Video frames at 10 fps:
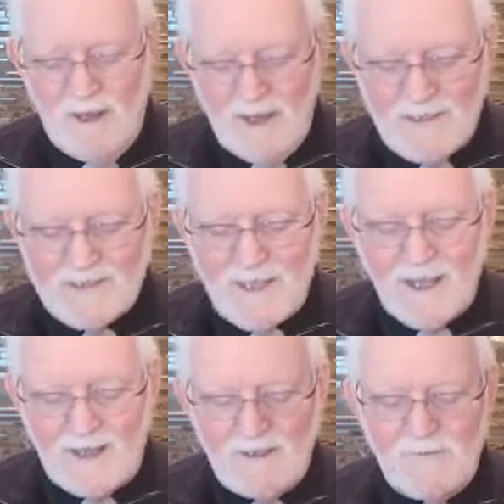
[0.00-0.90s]

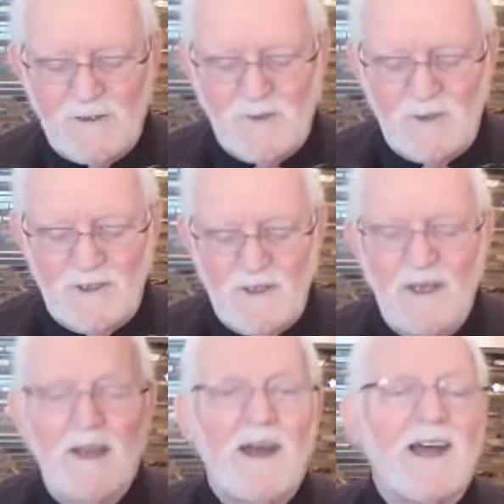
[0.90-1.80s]
Isaiah, if you would,
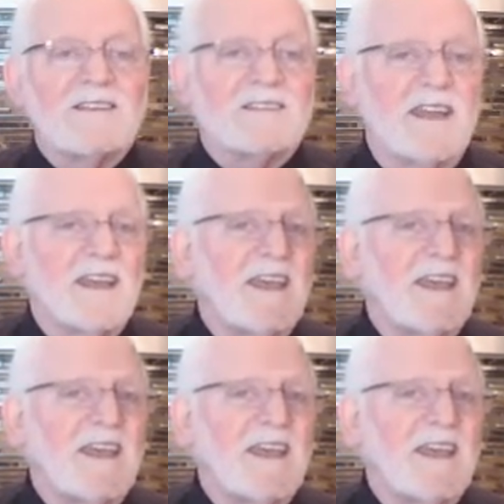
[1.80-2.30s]
Isaiah